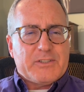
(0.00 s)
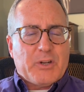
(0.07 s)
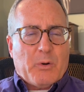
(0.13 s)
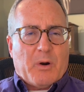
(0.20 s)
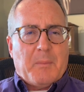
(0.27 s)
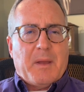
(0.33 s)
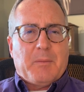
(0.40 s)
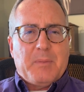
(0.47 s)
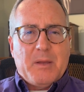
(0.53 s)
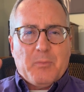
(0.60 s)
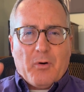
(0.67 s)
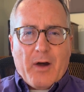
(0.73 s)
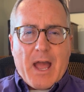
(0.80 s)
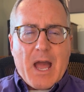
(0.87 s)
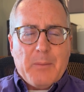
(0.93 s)
you want to make
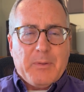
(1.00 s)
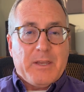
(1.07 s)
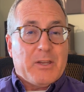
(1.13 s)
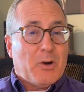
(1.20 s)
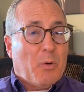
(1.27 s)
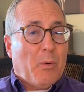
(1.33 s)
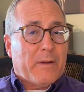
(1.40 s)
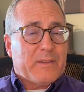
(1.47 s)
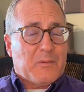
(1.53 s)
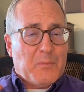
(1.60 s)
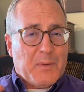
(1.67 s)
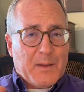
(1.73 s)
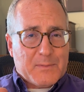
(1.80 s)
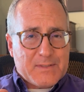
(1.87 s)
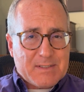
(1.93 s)
people happy, you don't want them to
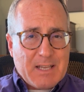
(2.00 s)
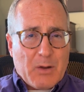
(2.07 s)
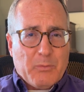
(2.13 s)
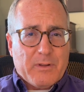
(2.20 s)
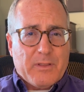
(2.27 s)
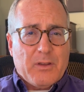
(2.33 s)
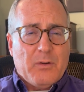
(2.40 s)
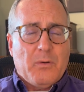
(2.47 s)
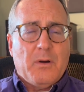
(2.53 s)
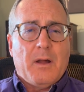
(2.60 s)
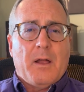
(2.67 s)
be upset with you.